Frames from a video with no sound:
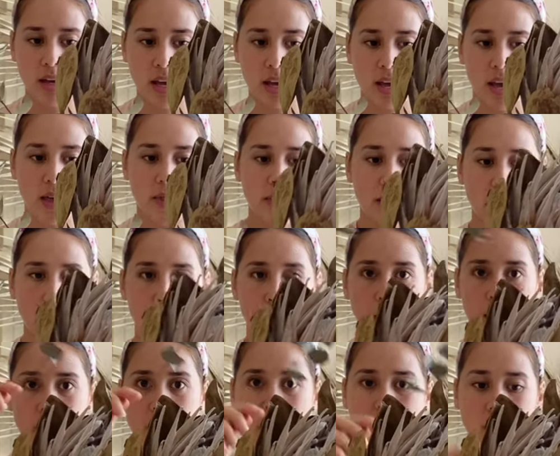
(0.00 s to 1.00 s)
and then
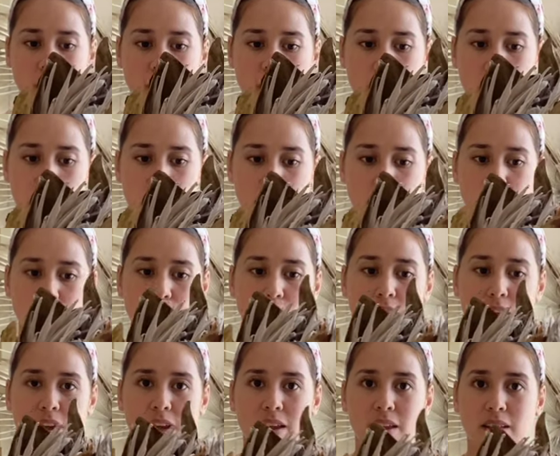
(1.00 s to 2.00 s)
behind,
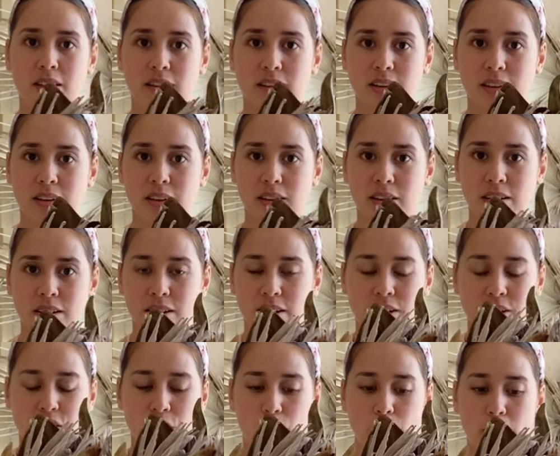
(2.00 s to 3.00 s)
I don't
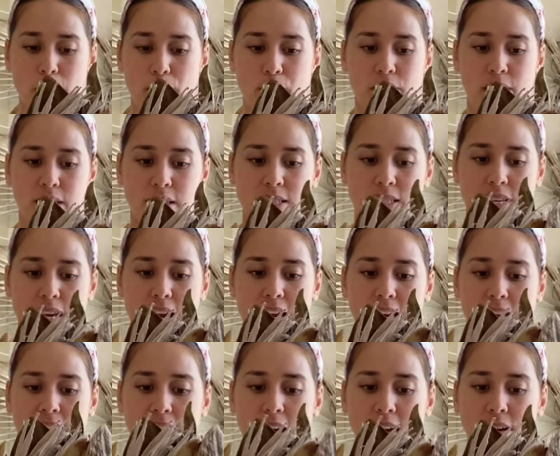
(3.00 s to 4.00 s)
know why I'm
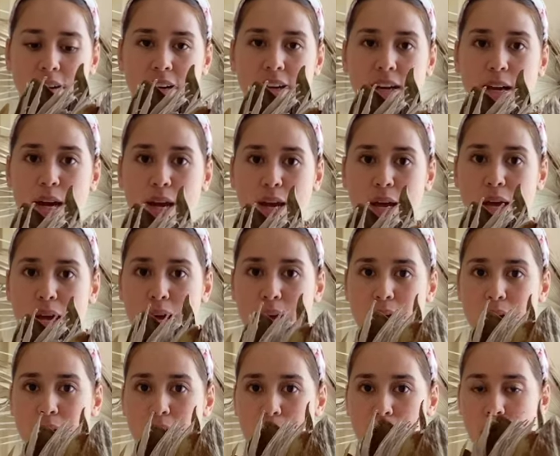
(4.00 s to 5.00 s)
pronouncing that,
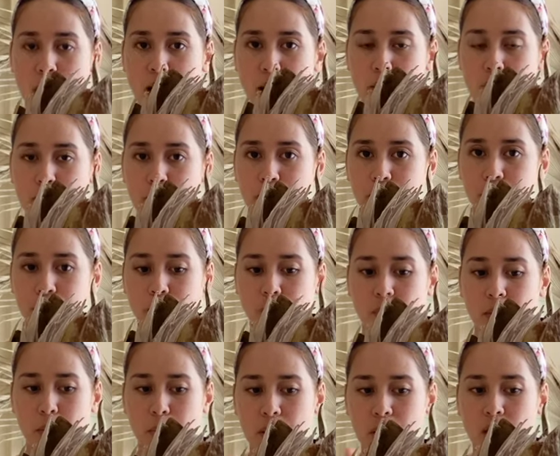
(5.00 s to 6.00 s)
um,
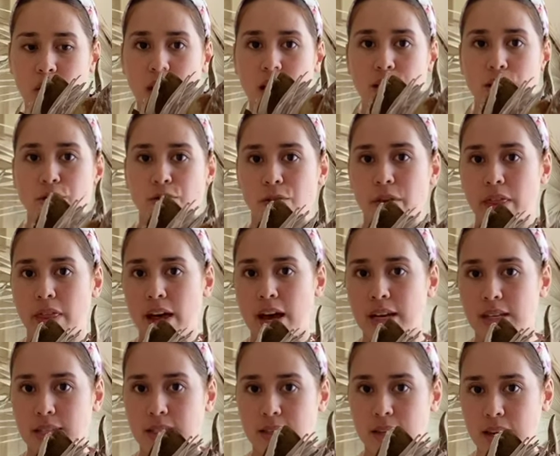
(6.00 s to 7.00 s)
behind for
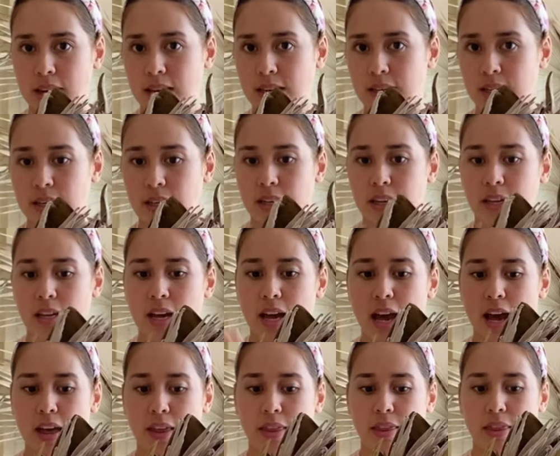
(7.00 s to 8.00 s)
that side
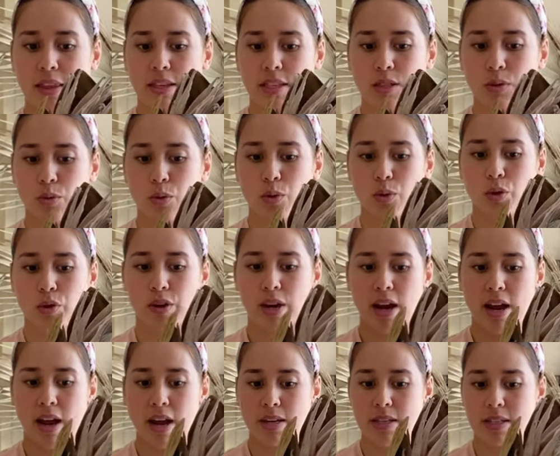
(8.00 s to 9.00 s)
and this will
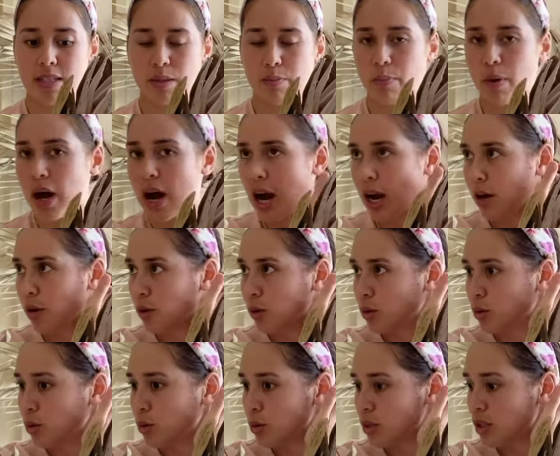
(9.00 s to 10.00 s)
create a
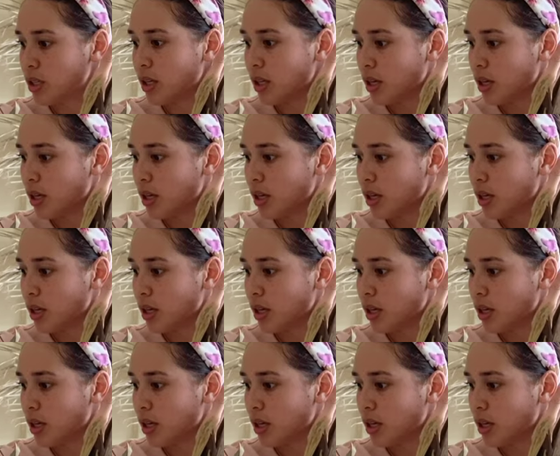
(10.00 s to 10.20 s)
spiraled